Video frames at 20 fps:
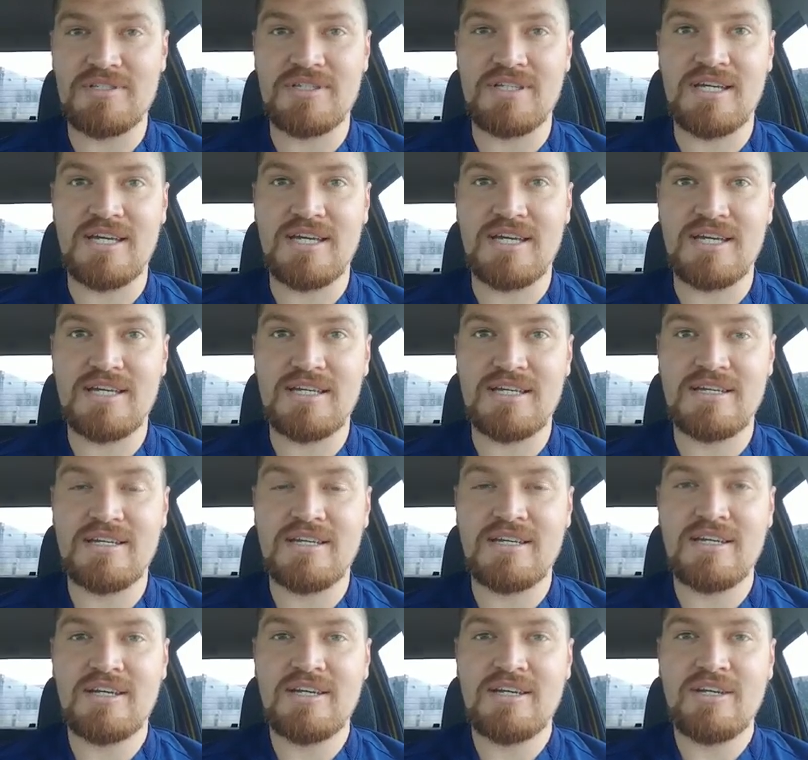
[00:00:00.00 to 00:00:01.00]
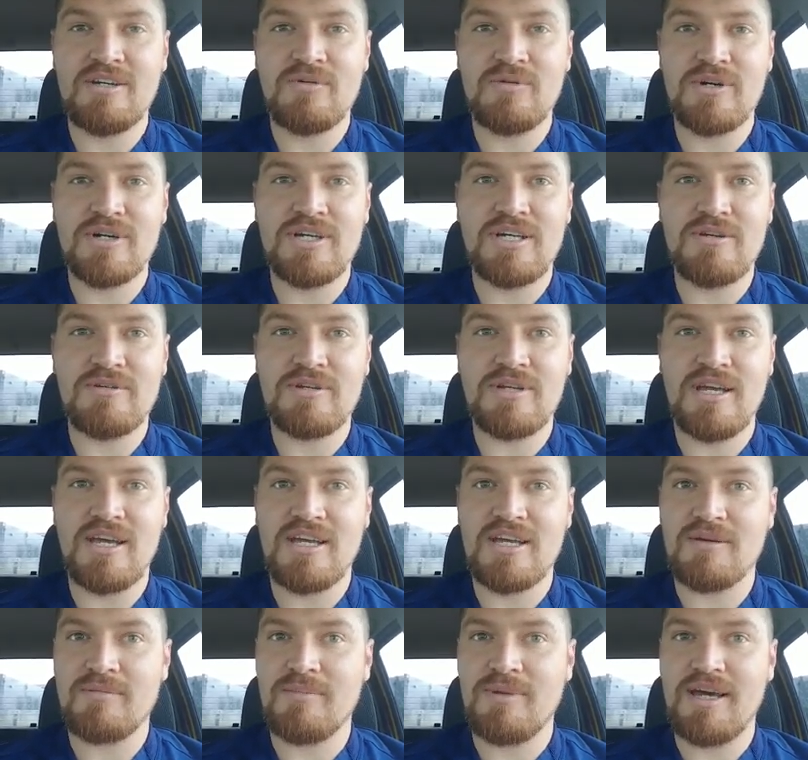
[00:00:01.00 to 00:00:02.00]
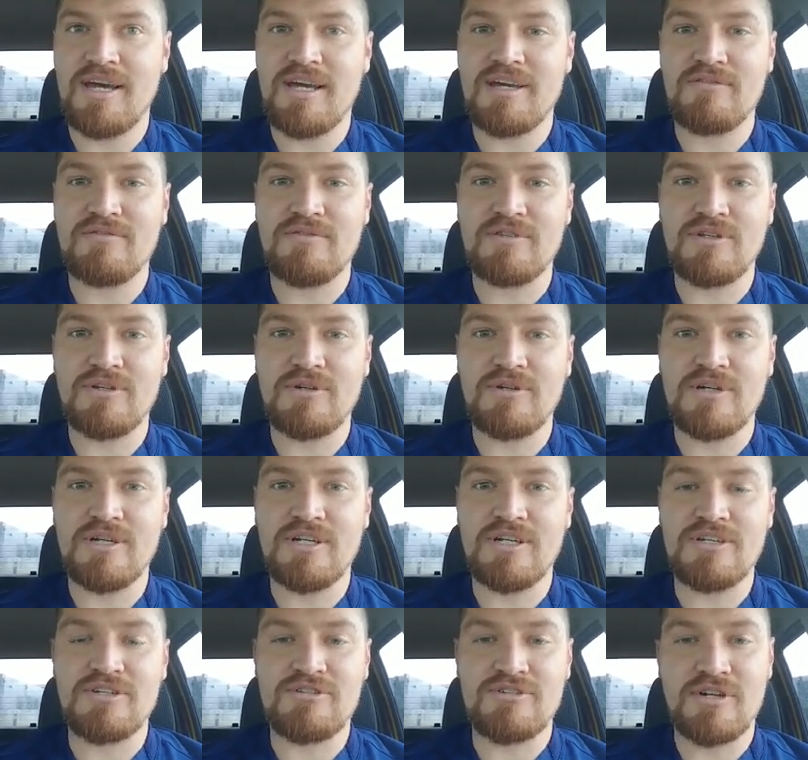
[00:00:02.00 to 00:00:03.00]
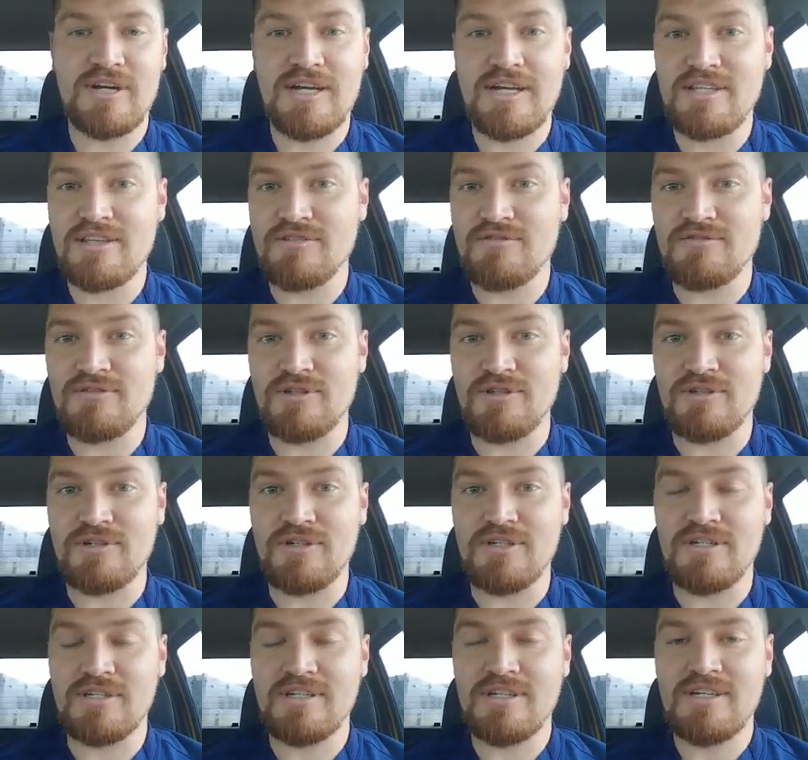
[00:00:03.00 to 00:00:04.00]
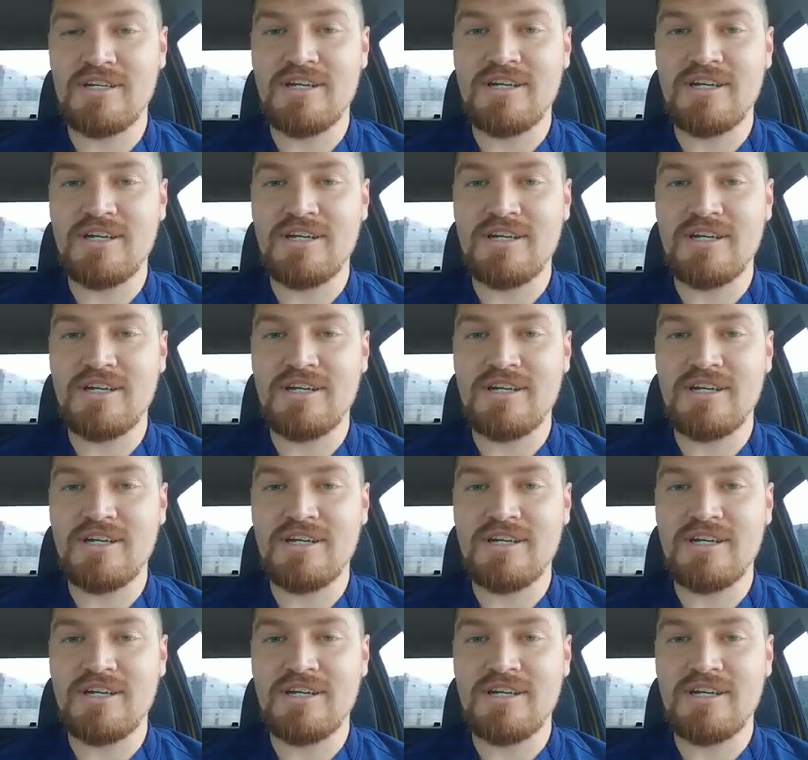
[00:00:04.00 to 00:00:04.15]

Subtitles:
a day, where he would hang a bag of fluid and drain the fluid